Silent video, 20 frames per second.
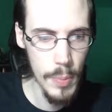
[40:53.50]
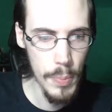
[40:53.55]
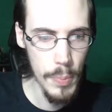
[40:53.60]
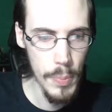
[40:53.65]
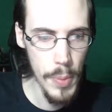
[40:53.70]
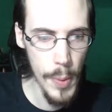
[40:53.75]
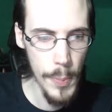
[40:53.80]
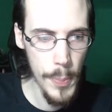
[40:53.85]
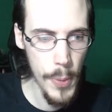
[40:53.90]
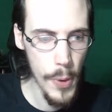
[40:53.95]

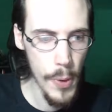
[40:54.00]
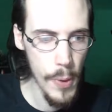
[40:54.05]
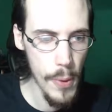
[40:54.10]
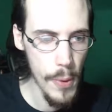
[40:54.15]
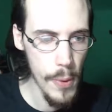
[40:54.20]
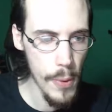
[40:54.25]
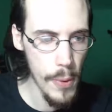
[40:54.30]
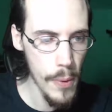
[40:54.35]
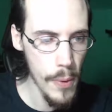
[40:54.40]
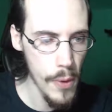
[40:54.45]

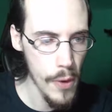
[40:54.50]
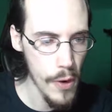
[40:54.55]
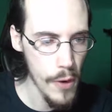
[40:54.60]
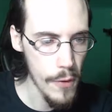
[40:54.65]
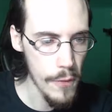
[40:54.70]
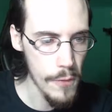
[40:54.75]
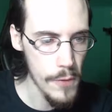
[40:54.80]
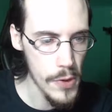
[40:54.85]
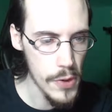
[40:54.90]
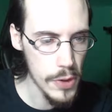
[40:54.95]
Popo!
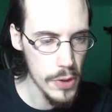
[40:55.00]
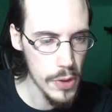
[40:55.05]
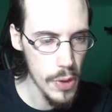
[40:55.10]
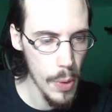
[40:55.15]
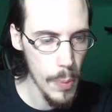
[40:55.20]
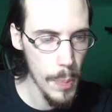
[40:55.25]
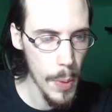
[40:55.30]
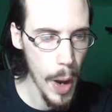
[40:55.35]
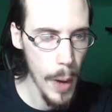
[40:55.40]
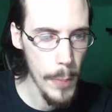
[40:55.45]
Feels so
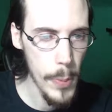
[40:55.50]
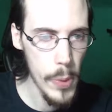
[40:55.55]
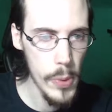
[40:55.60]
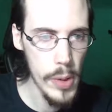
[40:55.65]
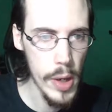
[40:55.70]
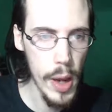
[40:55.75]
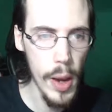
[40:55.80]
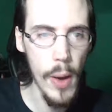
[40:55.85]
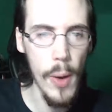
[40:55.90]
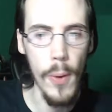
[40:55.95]
Popo
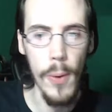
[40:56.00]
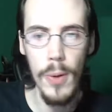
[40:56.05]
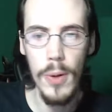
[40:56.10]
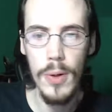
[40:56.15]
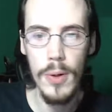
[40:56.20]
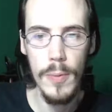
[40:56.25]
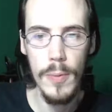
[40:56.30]
now.